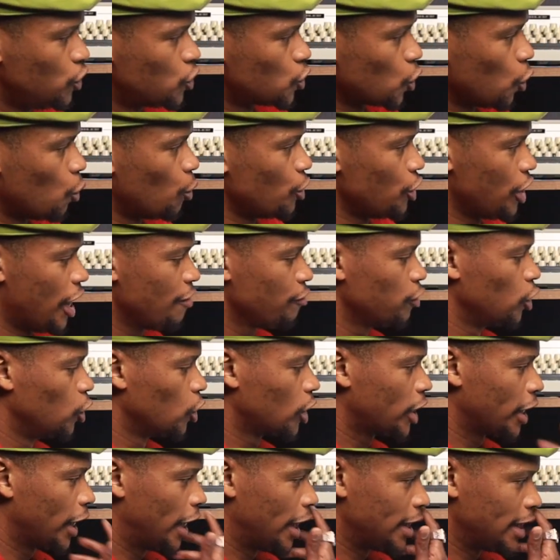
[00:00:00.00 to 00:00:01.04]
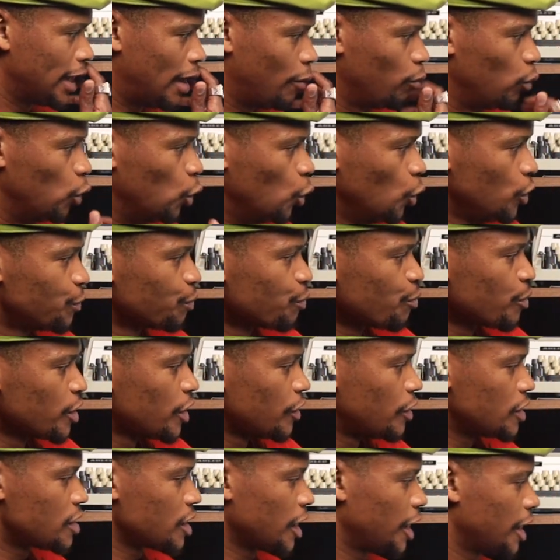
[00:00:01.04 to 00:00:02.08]
So when you have a look at Amloud,
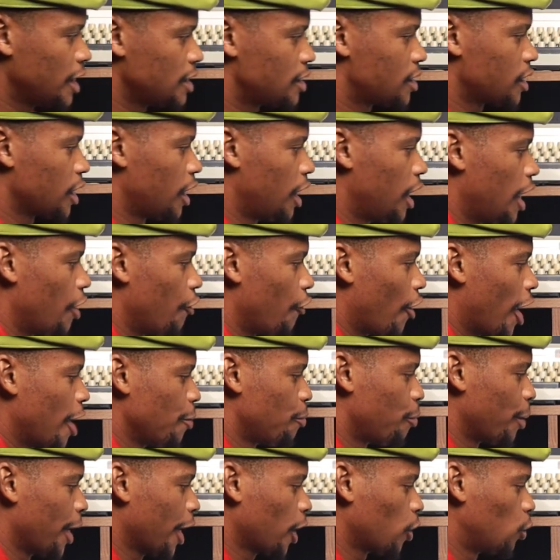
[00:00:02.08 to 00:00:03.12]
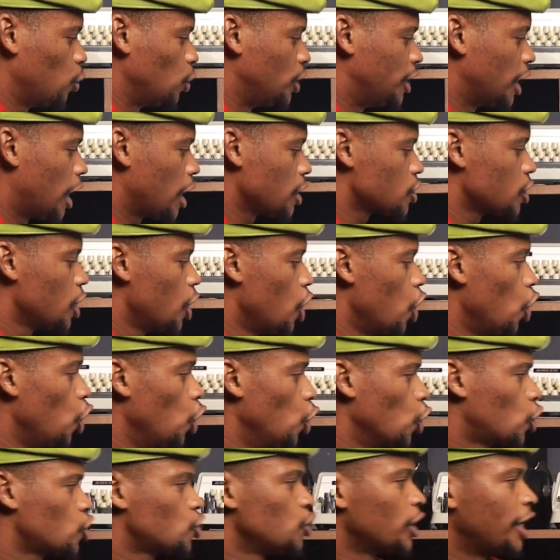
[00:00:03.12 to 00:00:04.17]
this is a right back who does
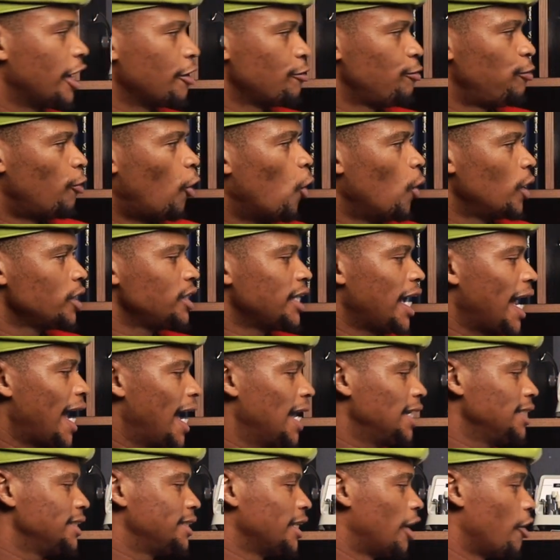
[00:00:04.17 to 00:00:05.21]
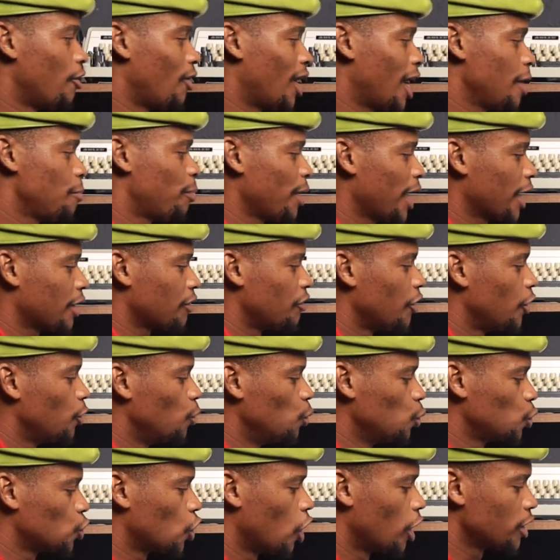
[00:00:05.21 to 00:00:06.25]
look to get forward, and a right back then
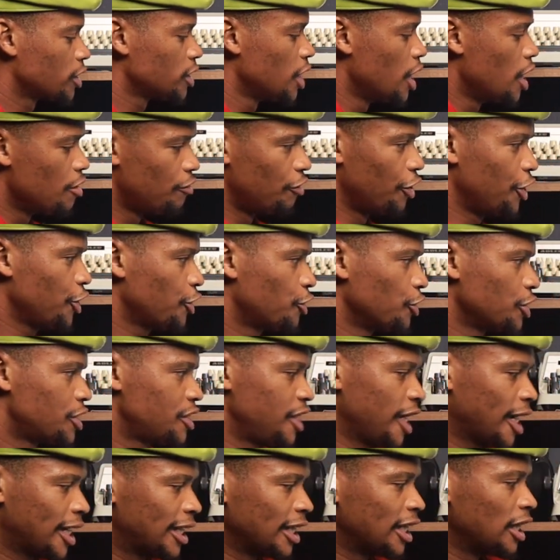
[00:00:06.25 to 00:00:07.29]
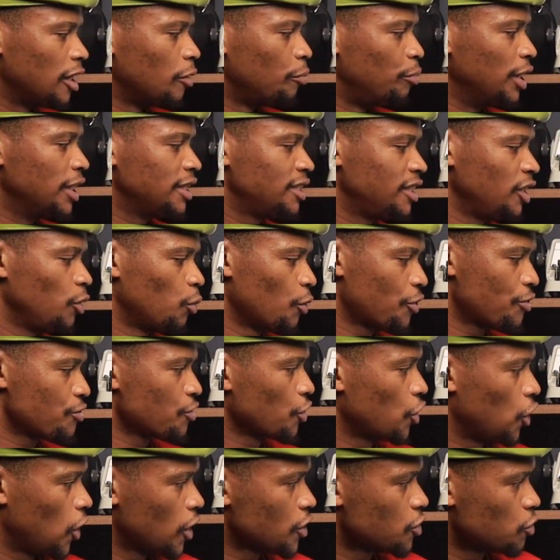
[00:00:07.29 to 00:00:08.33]
who's got very good technical ability with
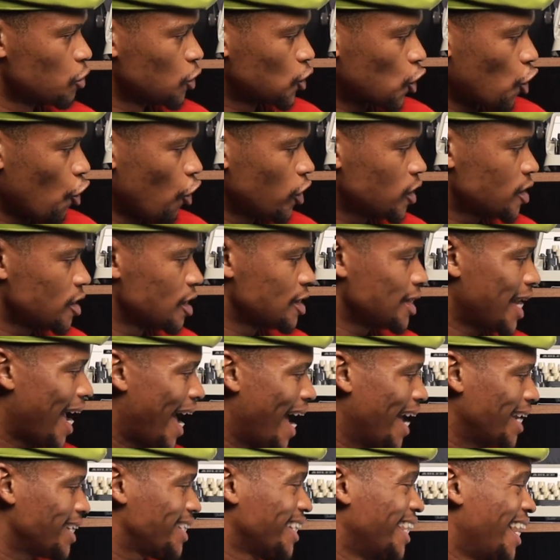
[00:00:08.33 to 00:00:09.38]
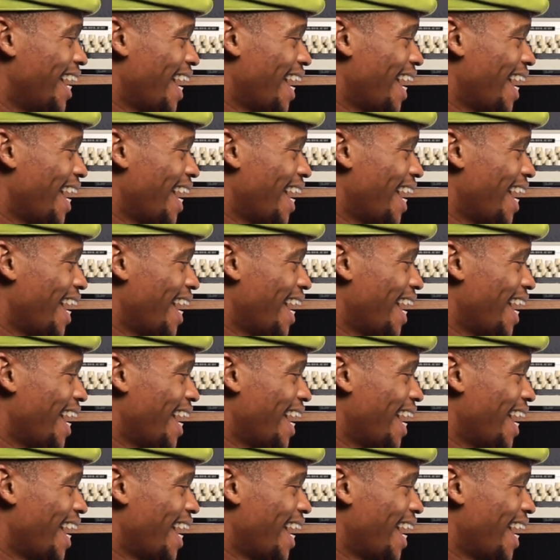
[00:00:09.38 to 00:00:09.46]
regards to his crosses, and